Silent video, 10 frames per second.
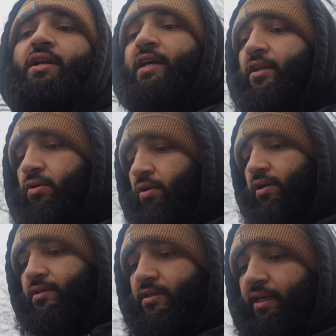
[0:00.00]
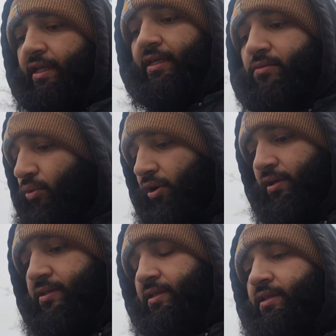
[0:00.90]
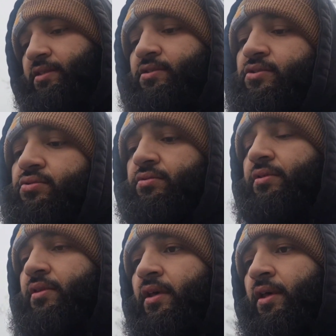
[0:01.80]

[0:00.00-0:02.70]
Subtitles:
to get across, and it works, and it's the truth.